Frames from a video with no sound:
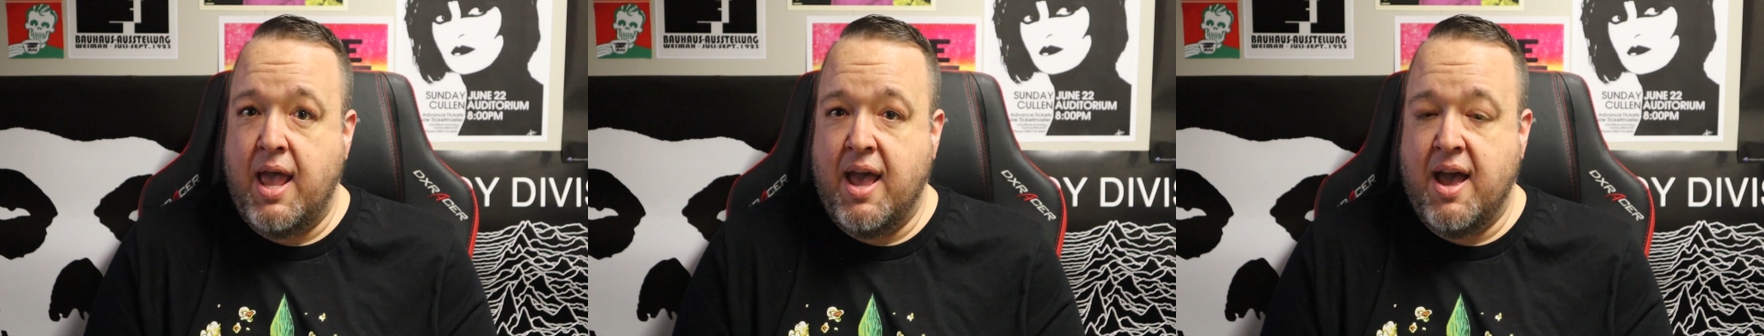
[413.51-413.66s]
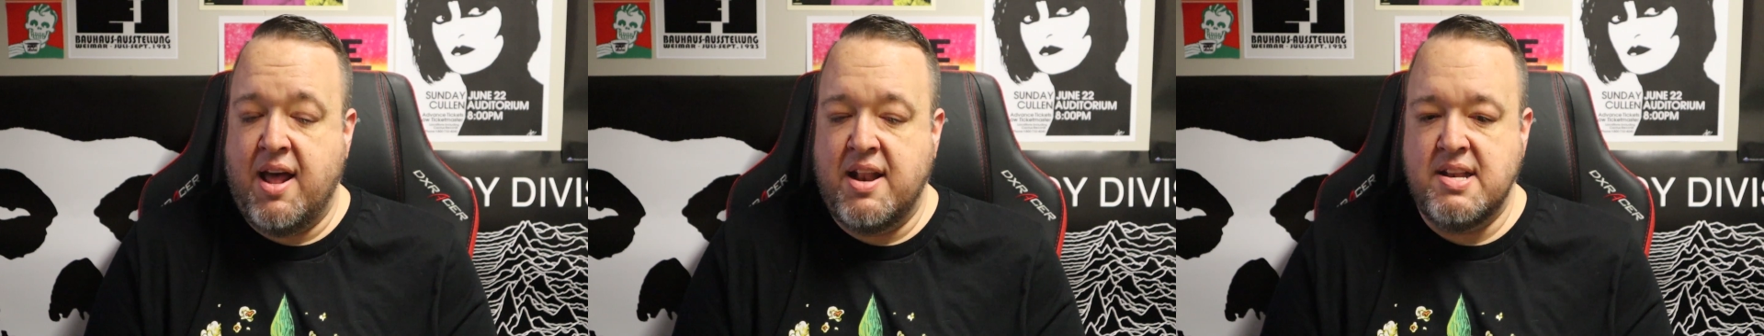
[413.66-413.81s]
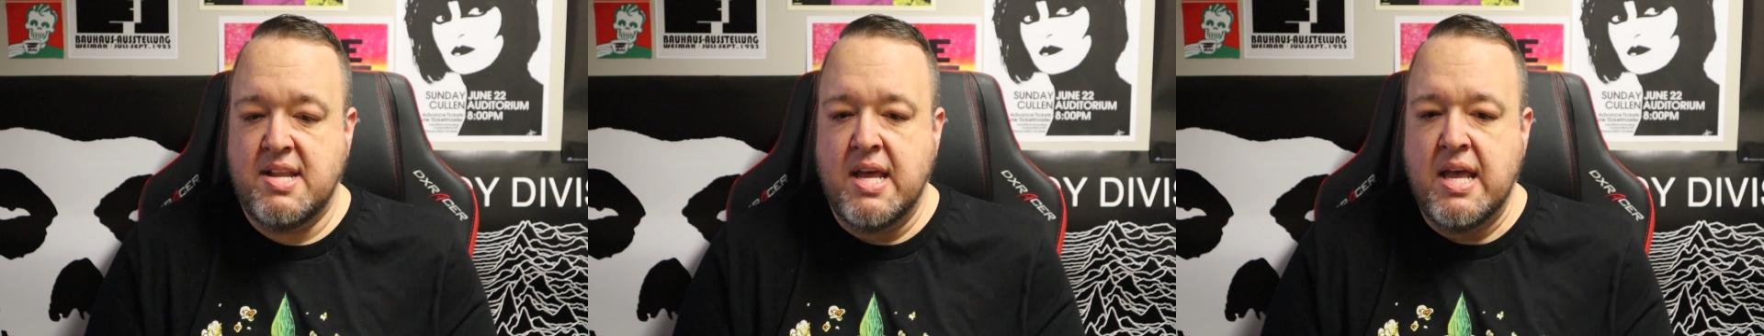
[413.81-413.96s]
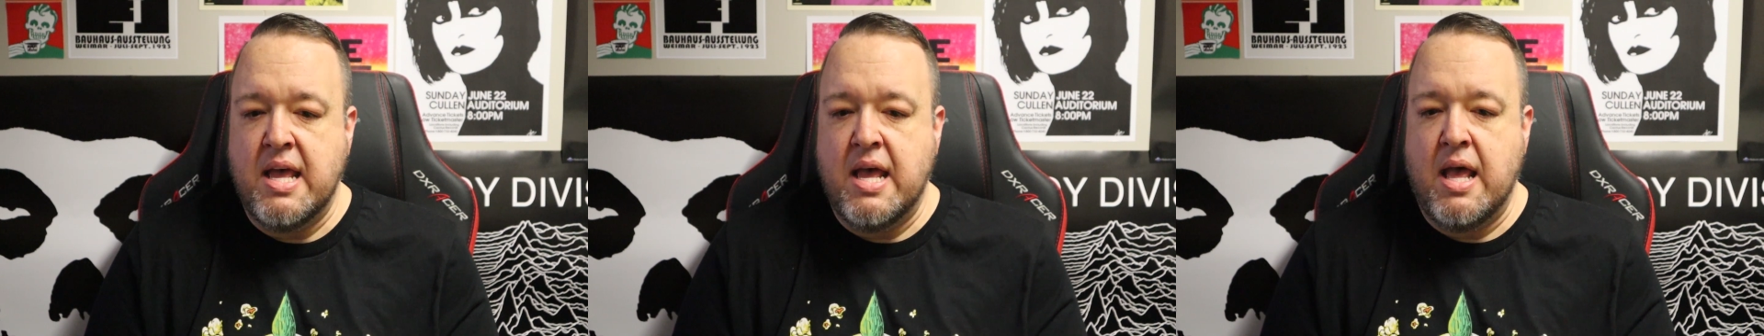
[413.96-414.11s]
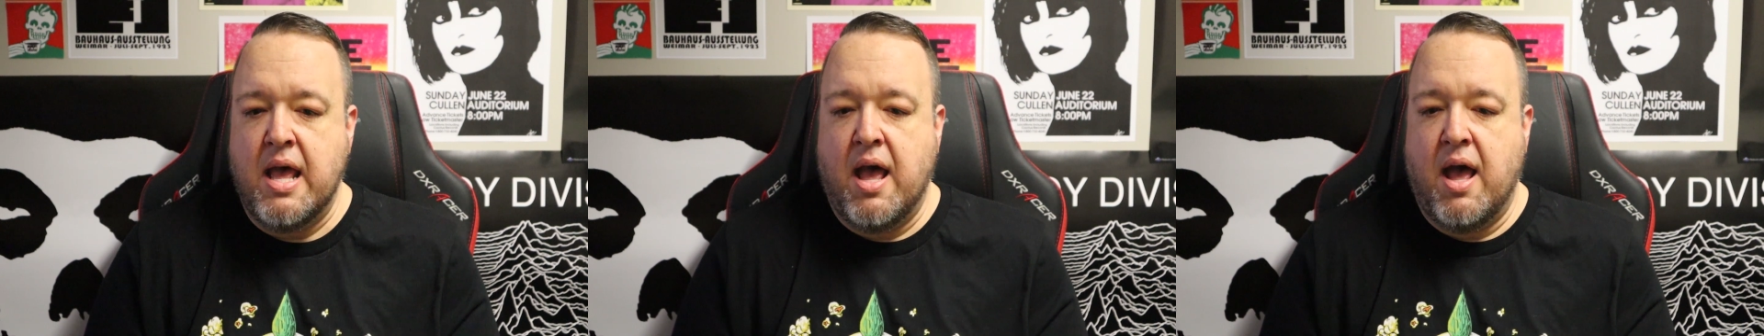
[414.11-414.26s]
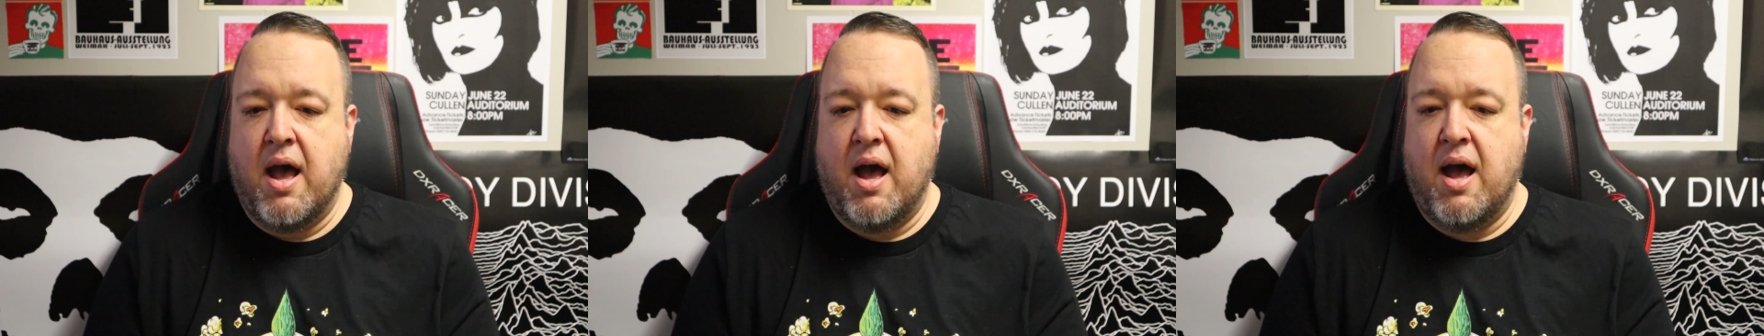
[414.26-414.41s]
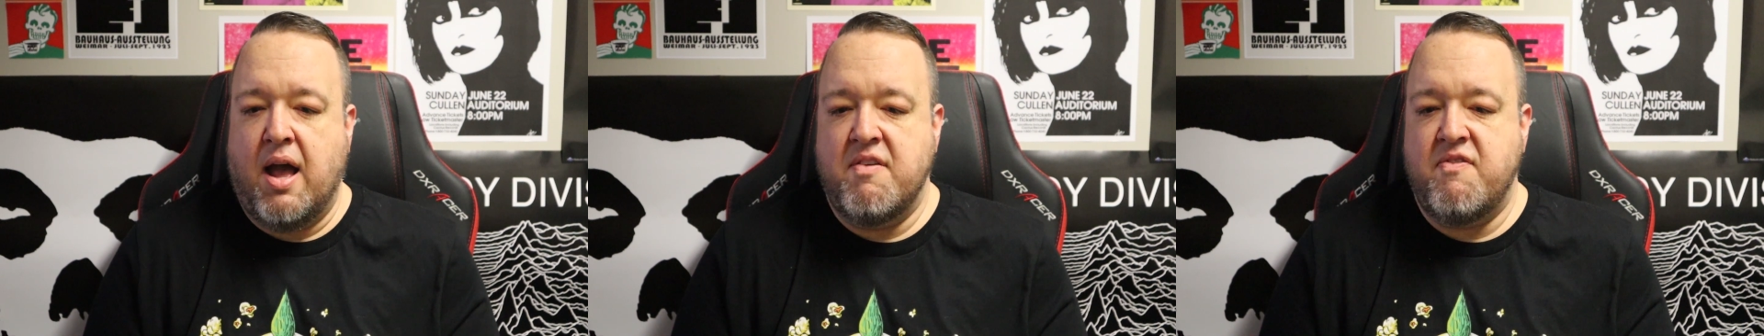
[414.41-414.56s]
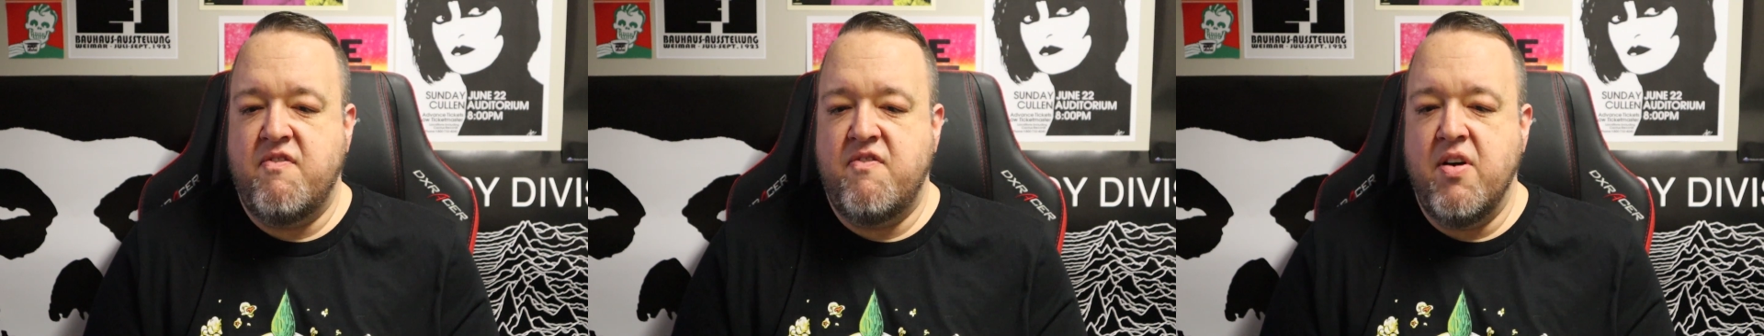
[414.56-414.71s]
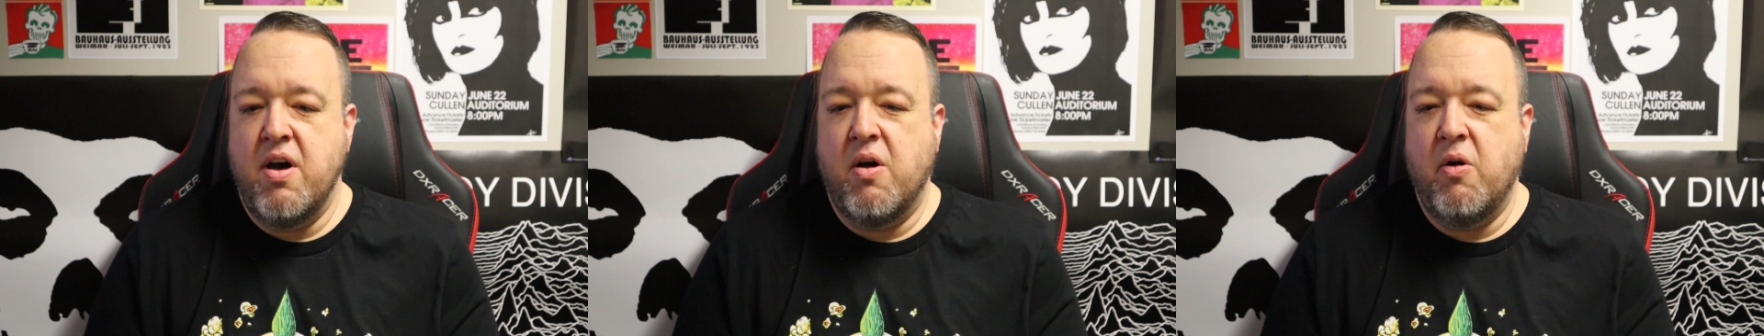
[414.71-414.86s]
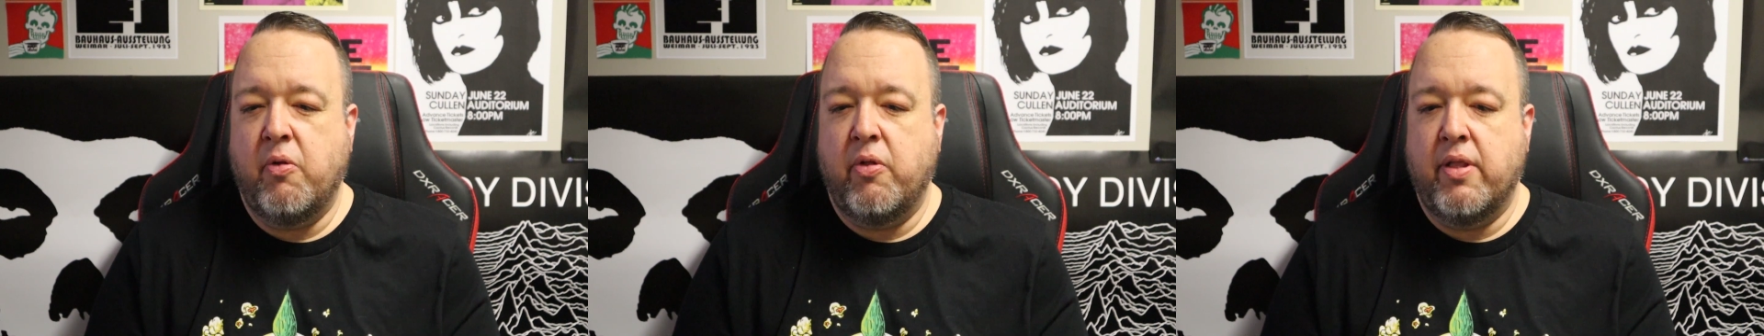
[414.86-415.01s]
And I
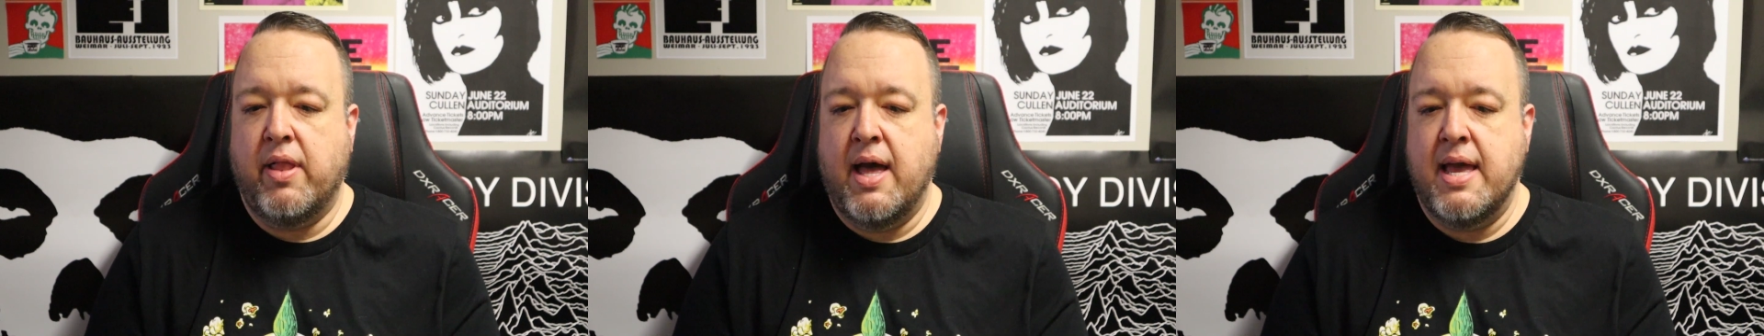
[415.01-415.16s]
felt